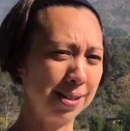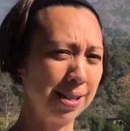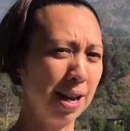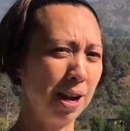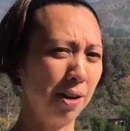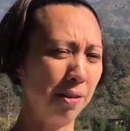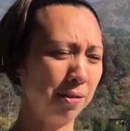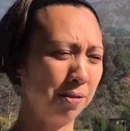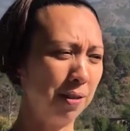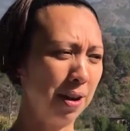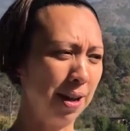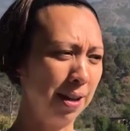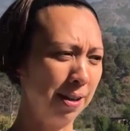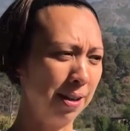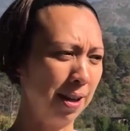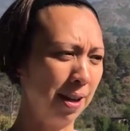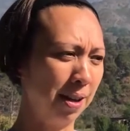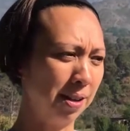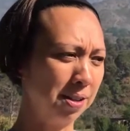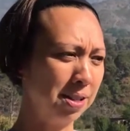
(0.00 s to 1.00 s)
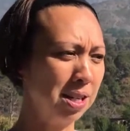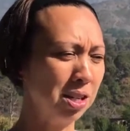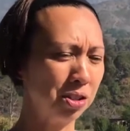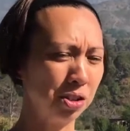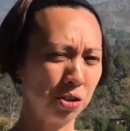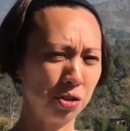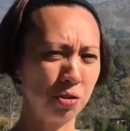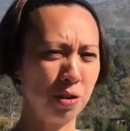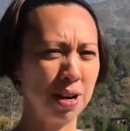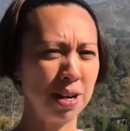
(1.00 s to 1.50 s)
itself and the
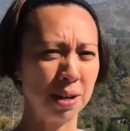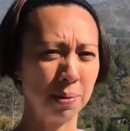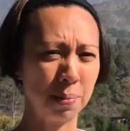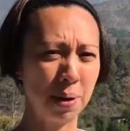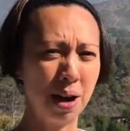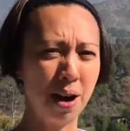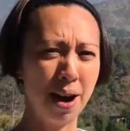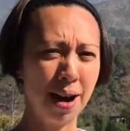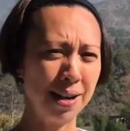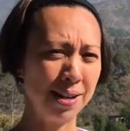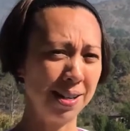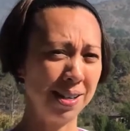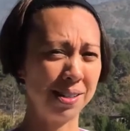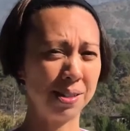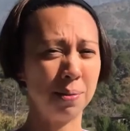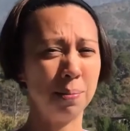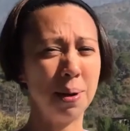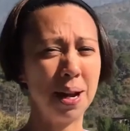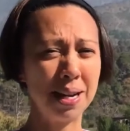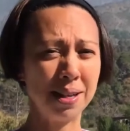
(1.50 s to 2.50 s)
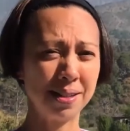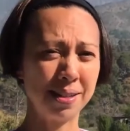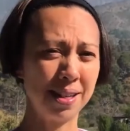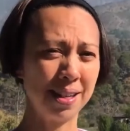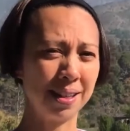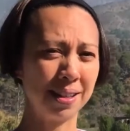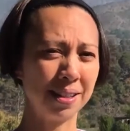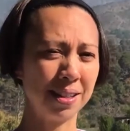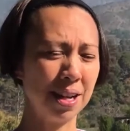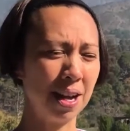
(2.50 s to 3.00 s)
teacher training behind it is
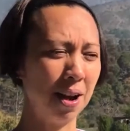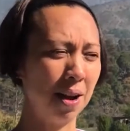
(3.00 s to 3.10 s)
amazing.